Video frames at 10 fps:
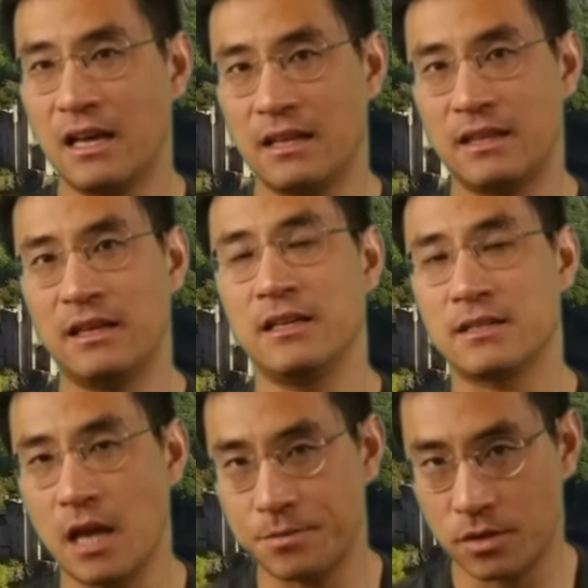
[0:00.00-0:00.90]

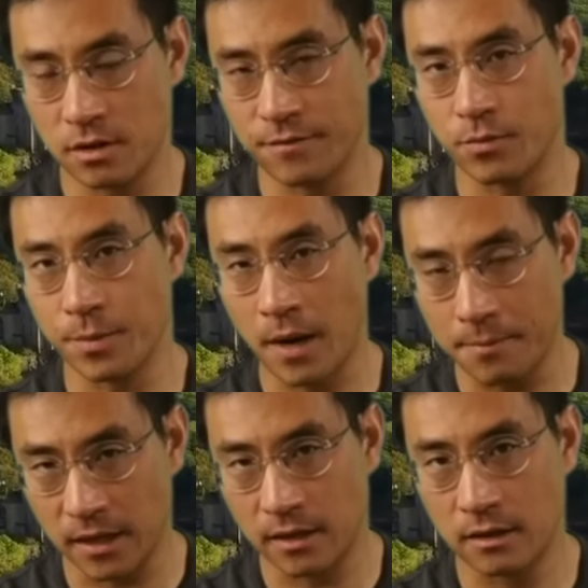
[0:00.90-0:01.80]
inception of the
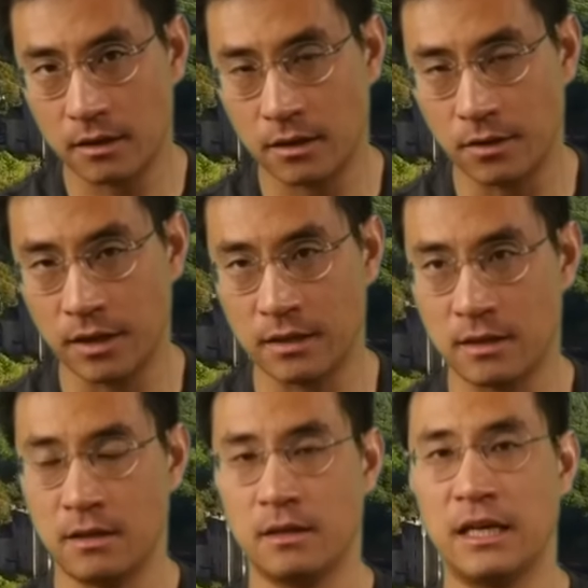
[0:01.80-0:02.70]
republic, in
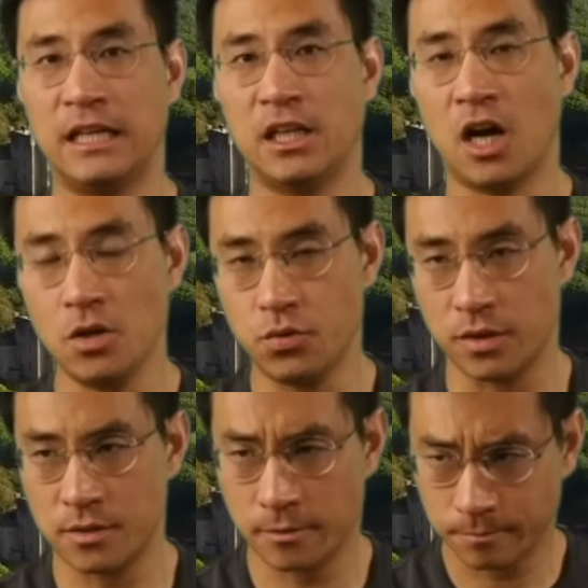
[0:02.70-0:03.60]
the
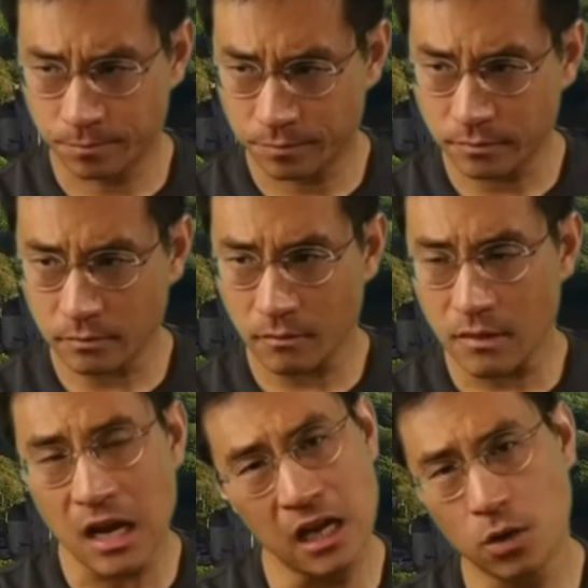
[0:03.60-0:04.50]
1800s.
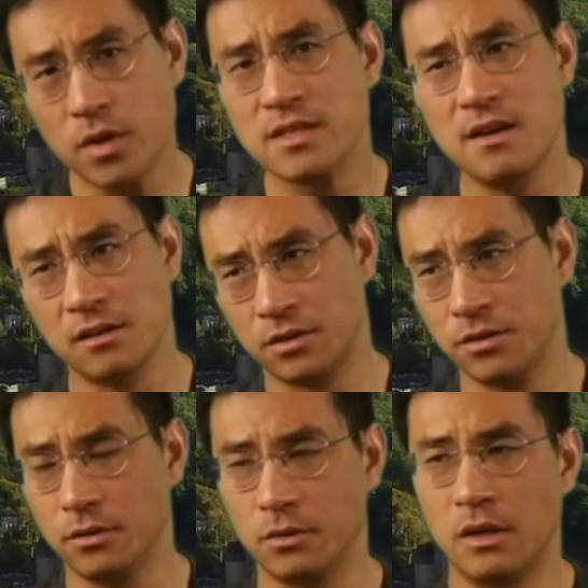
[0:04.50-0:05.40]
And it wasn't
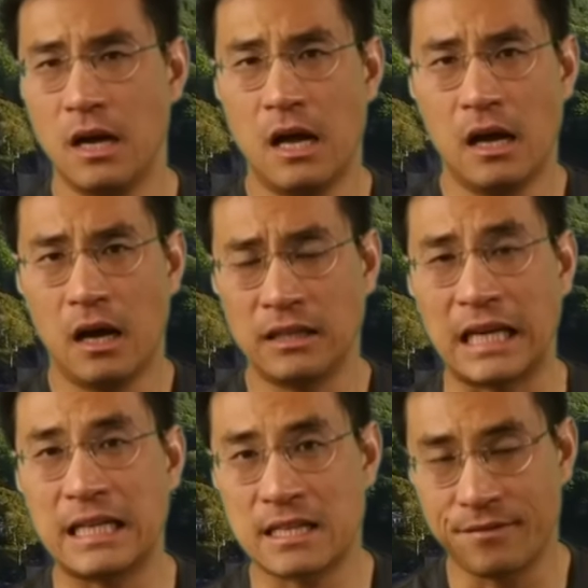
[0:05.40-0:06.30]
until
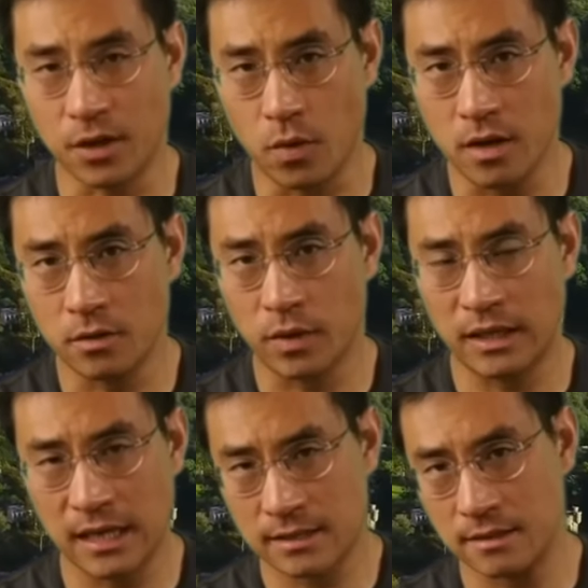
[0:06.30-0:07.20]
1971 when
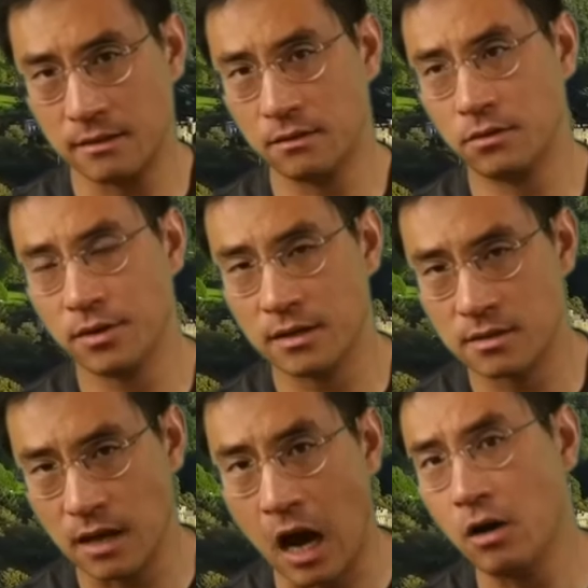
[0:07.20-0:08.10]
Nixon took
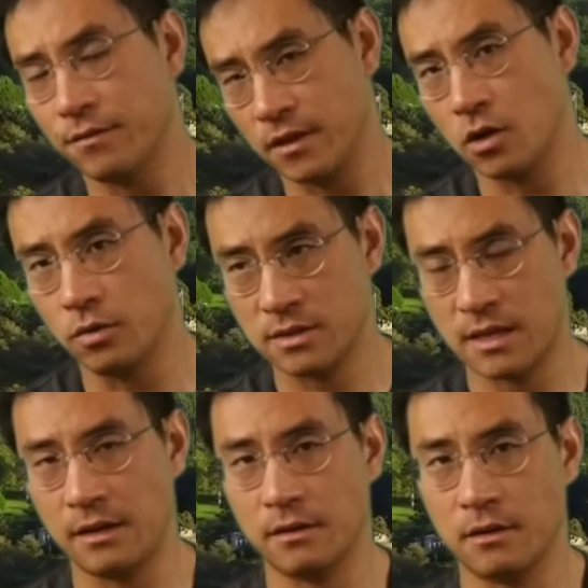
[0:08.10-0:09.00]
us out of the gold
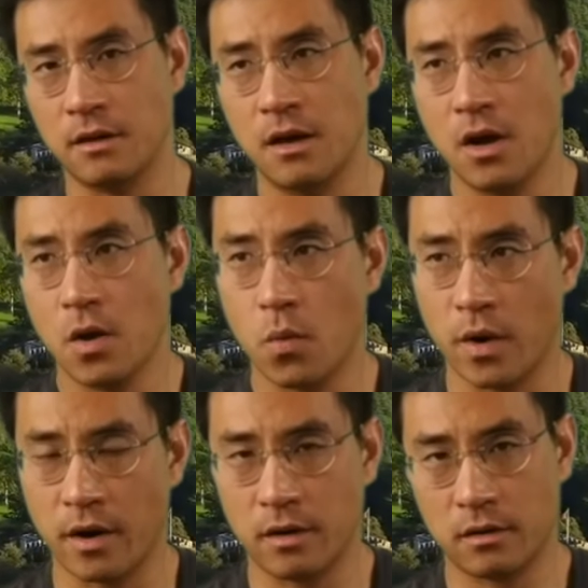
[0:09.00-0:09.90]
standard
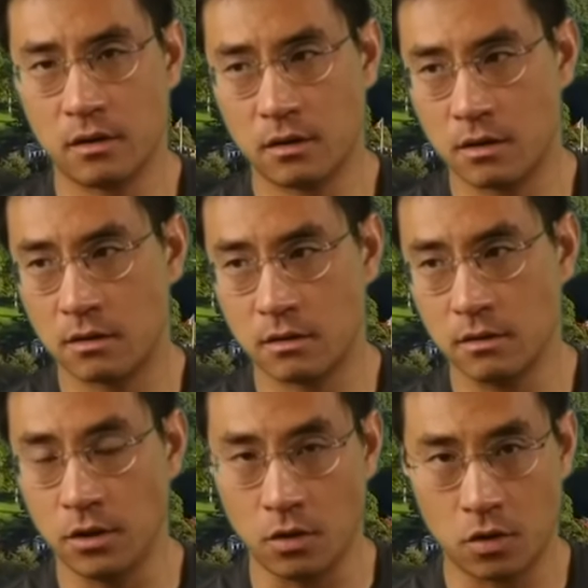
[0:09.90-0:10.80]
where
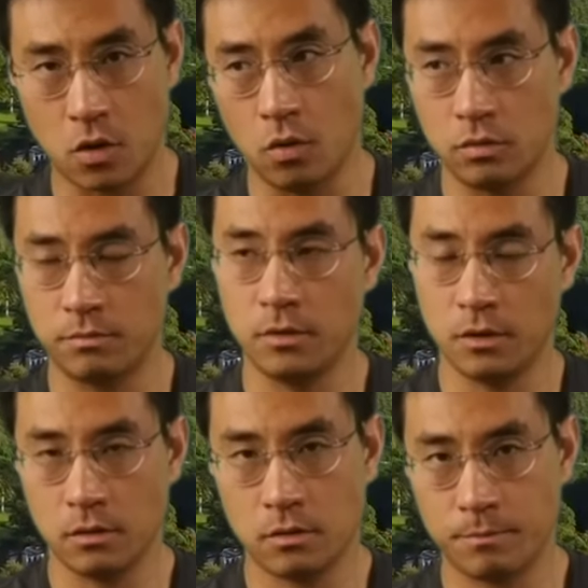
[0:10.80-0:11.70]
gold
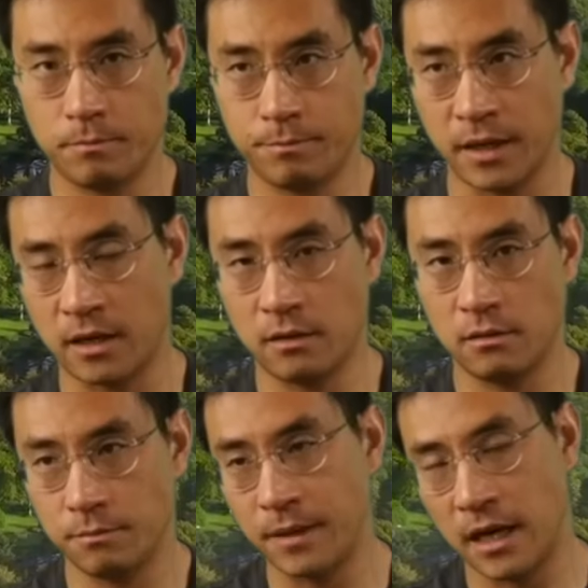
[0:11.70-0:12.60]

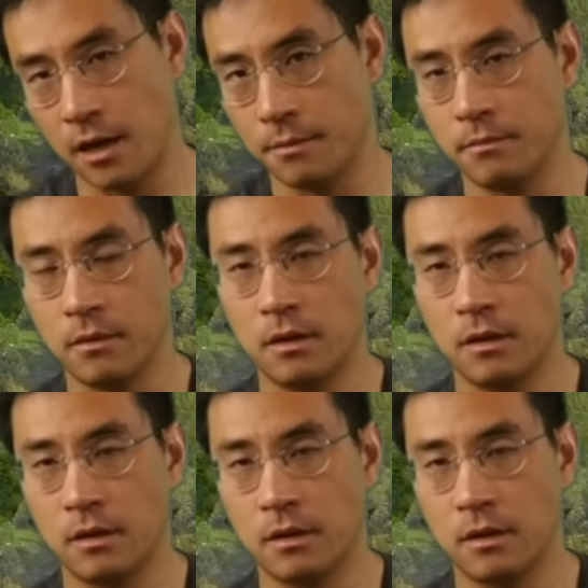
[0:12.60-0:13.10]
became